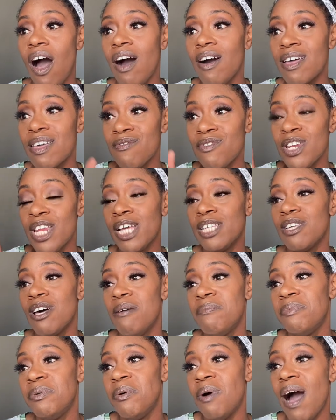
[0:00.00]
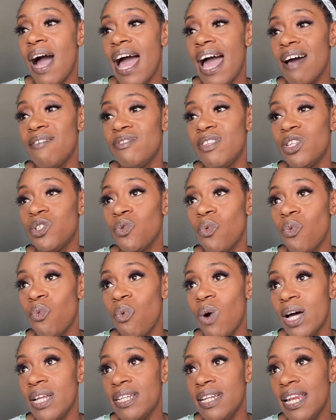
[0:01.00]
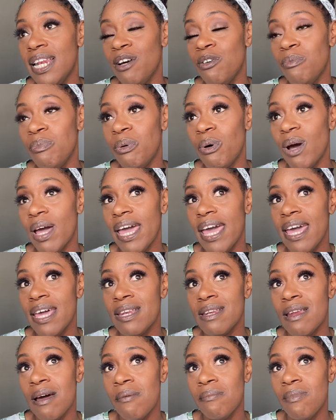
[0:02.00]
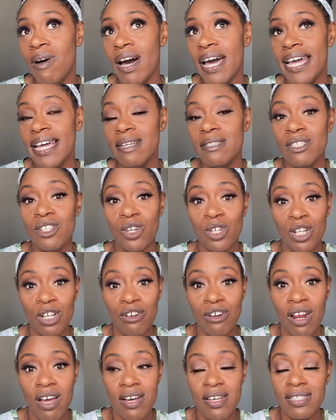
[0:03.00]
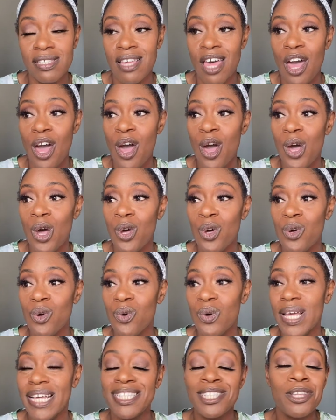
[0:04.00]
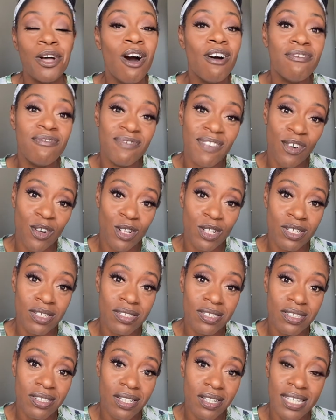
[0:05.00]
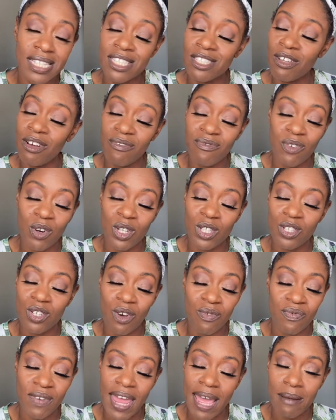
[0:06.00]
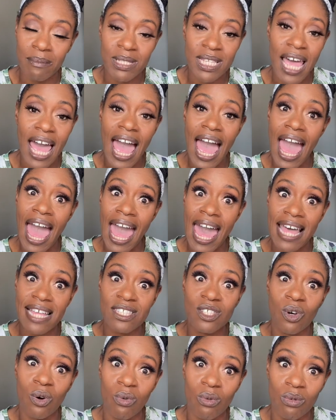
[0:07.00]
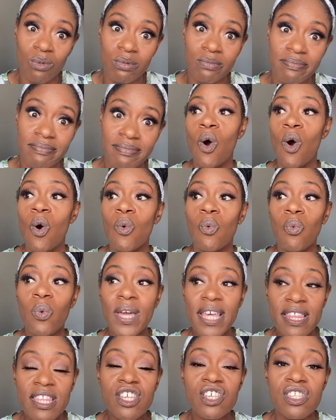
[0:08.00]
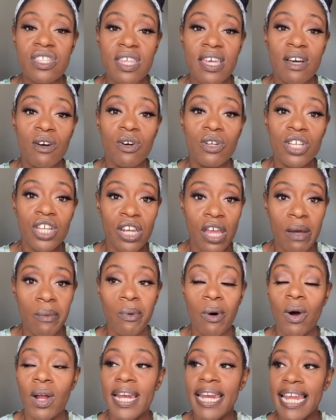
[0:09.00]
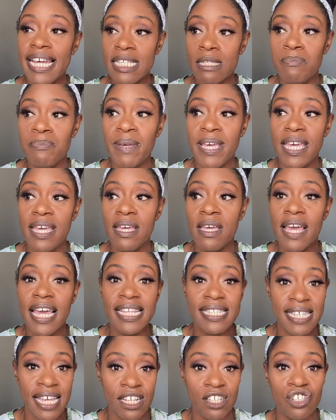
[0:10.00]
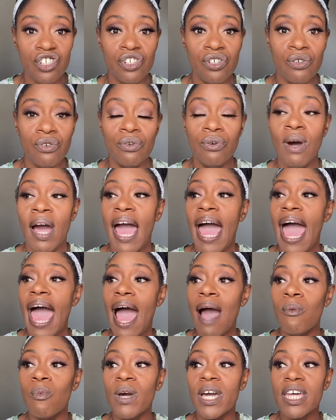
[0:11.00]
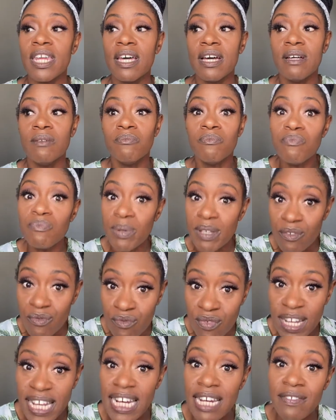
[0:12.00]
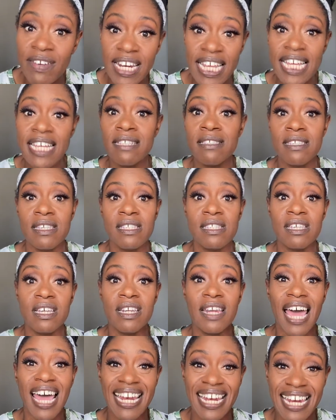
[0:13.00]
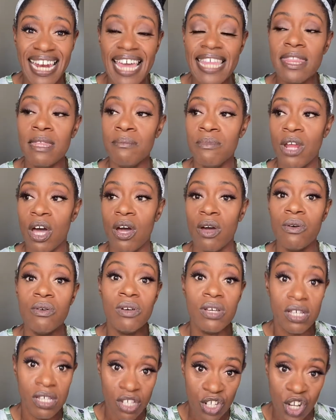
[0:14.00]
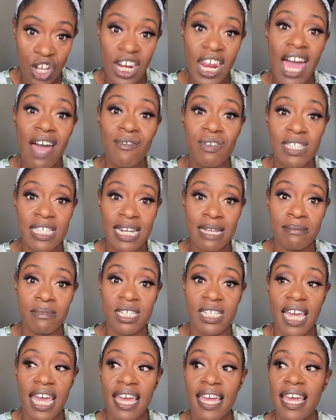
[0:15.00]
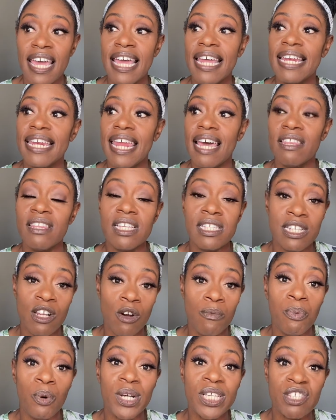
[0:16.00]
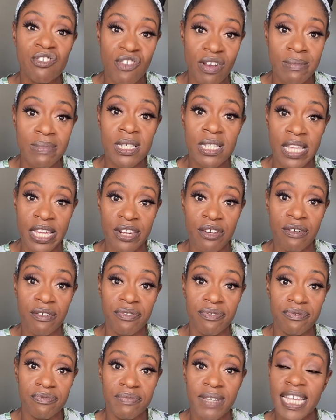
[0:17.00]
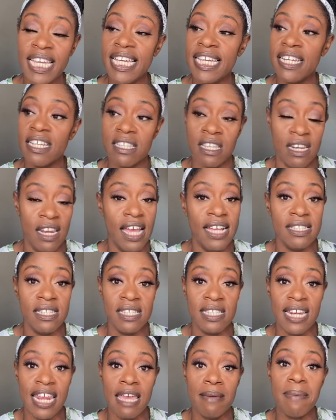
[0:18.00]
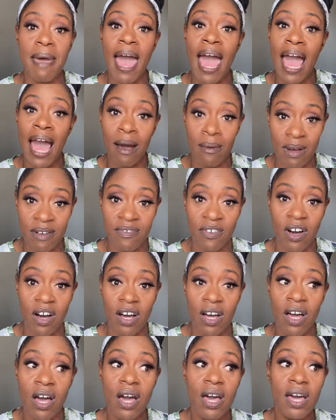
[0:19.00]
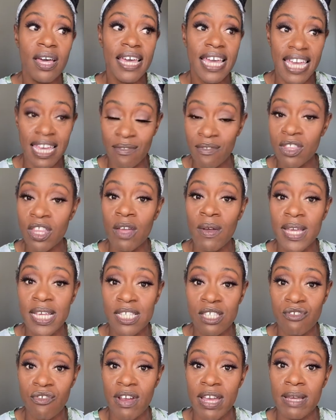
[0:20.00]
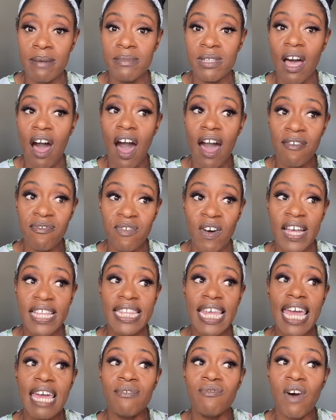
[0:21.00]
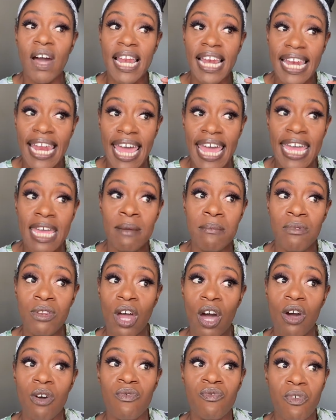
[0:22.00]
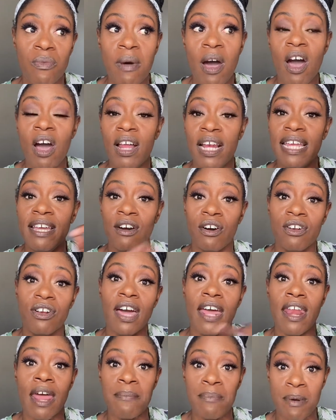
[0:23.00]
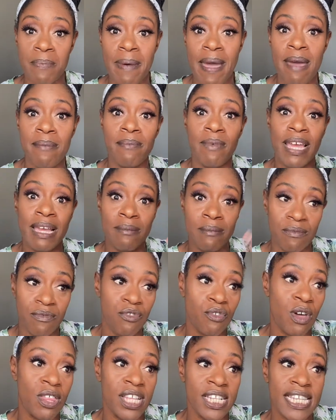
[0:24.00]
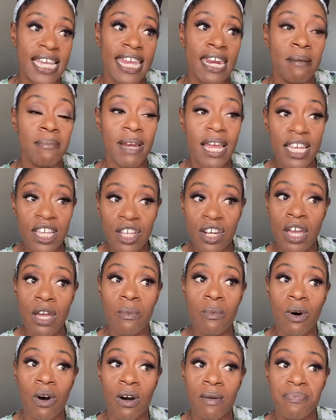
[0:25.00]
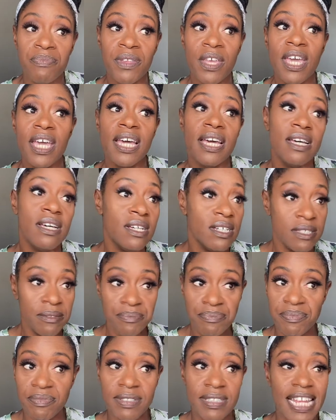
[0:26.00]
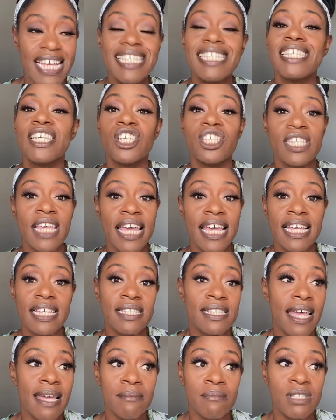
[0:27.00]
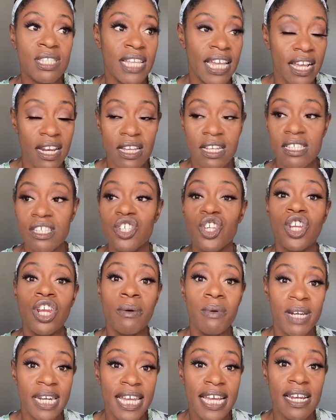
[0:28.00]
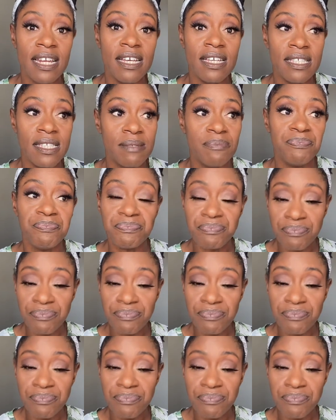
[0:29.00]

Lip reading: I'll give you an example. I have this one little boy in my toddler class who is not fond of naps at all. We've just thought, you know what, let's be intentional, and we're gonna be really, really consistent and let them know you're gonna have a sleep today. Now, this little boy screams his head off. He doesn't like to sleep. However, even though he screams, I find that if I let him know from early on and I prepare him throughout the day, and I'll be like, you know what, let's just say his name's Nicholas. You know what, Nicholas?